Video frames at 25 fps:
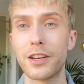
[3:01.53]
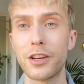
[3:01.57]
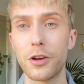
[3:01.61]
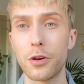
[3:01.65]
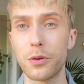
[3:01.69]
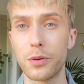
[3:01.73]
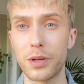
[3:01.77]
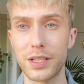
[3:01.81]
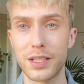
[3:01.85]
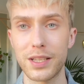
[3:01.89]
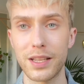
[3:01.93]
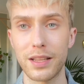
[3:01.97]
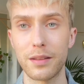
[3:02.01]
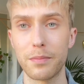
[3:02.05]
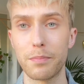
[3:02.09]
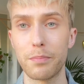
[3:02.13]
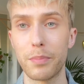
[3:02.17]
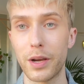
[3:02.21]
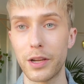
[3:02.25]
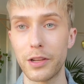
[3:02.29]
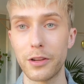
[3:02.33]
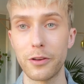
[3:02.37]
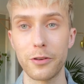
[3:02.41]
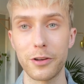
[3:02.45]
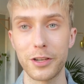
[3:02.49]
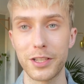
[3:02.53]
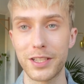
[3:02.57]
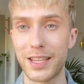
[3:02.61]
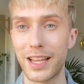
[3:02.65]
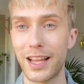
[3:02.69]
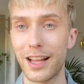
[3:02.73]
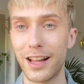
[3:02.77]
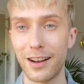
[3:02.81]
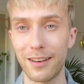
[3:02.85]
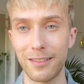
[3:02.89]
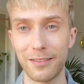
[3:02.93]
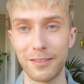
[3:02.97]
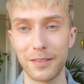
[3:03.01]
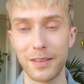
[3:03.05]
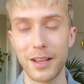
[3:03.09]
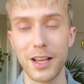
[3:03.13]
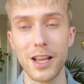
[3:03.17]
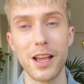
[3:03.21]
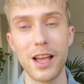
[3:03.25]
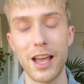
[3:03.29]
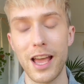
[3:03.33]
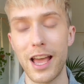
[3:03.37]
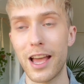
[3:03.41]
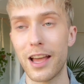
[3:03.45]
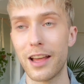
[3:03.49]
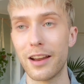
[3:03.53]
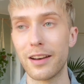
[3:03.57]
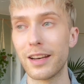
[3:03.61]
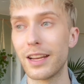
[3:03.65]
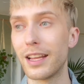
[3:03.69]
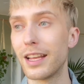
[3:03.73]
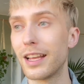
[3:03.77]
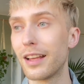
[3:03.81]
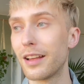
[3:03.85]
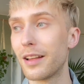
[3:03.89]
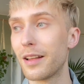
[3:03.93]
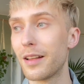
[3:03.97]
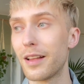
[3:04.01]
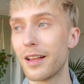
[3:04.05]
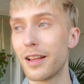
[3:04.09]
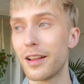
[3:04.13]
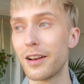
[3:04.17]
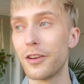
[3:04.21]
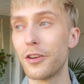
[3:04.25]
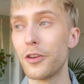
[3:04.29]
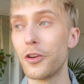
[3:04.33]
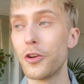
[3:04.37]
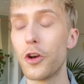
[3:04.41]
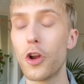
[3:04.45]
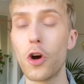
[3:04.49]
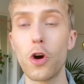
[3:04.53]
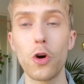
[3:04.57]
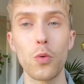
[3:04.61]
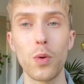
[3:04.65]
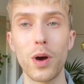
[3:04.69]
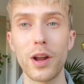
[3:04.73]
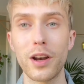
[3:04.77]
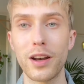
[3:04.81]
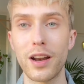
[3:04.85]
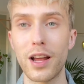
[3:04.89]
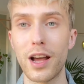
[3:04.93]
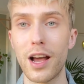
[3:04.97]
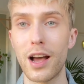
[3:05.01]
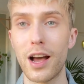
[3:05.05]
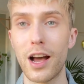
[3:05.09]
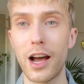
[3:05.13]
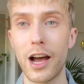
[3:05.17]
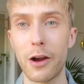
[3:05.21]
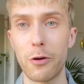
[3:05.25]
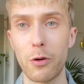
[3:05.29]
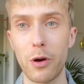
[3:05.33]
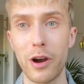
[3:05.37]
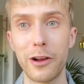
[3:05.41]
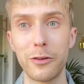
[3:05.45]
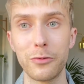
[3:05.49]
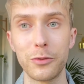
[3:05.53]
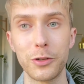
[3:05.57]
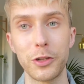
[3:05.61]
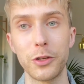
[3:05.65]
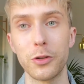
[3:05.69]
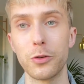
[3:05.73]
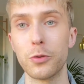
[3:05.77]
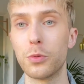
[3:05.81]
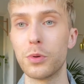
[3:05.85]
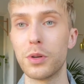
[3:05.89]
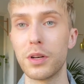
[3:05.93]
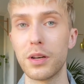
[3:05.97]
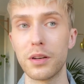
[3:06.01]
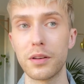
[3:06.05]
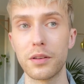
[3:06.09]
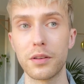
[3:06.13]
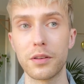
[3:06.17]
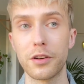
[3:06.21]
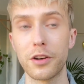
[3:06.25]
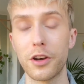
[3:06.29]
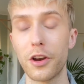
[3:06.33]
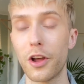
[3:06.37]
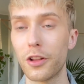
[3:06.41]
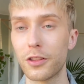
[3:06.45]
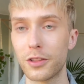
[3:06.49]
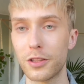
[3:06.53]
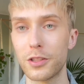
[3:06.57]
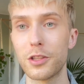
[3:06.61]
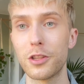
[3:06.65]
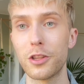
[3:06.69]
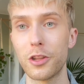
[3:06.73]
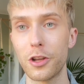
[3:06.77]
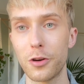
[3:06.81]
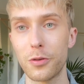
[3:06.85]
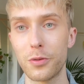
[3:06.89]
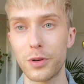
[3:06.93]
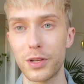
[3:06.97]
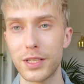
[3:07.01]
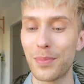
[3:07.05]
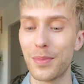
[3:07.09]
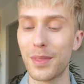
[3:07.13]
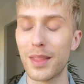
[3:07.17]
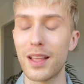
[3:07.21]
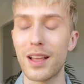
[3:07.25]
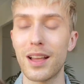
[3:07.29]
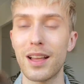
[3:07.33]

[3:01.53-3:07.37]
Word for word: notice it by yourself and no one around you will not notice.